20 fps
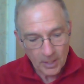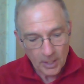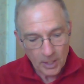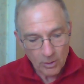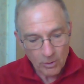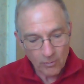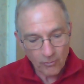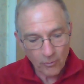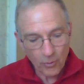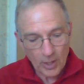
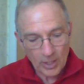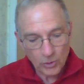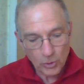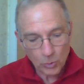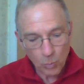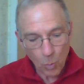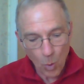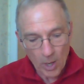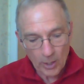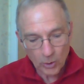The
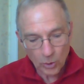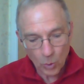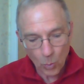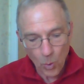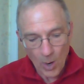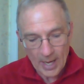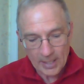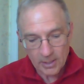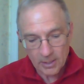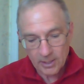friends walked
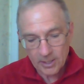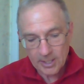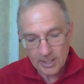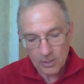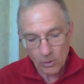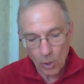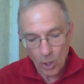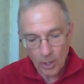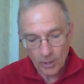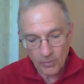quietly
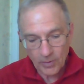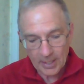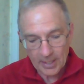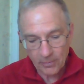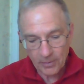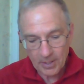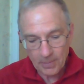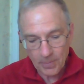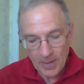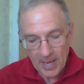along the
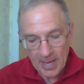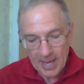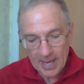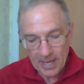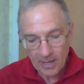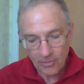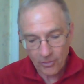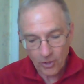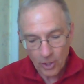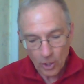hilly
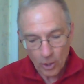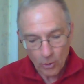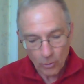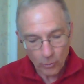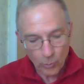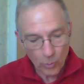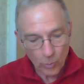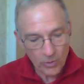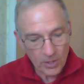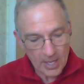path,
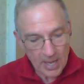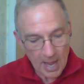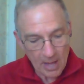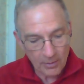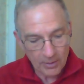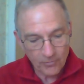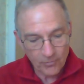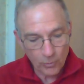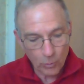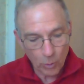through the
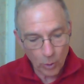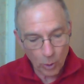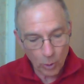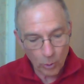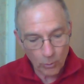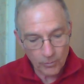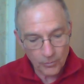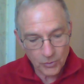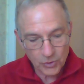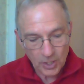olive
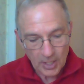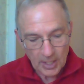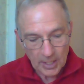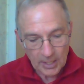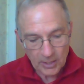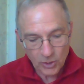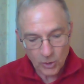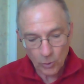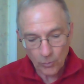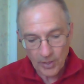groves,
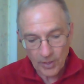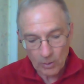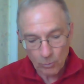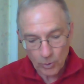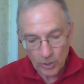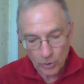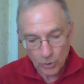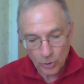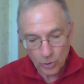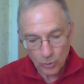until they
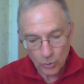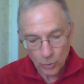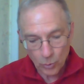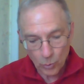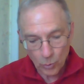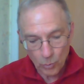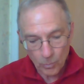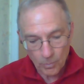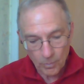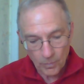reached the
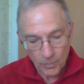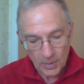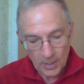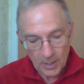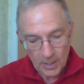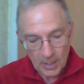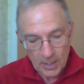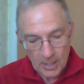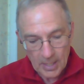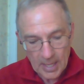tomb,
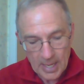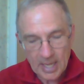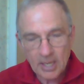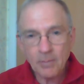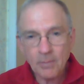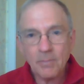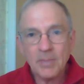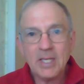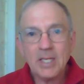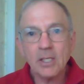and
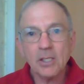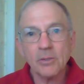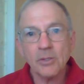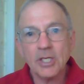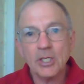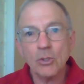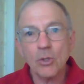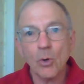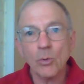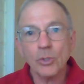
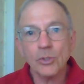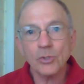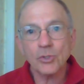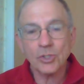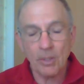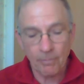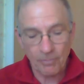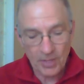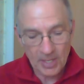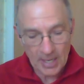immediately noticed
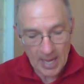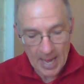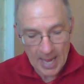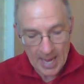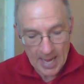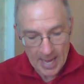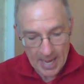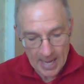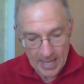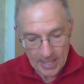something
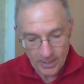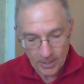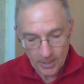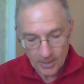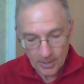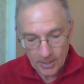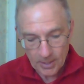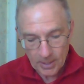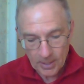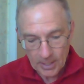odd.
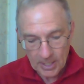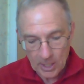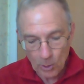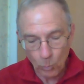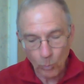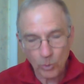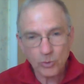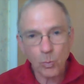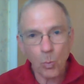It was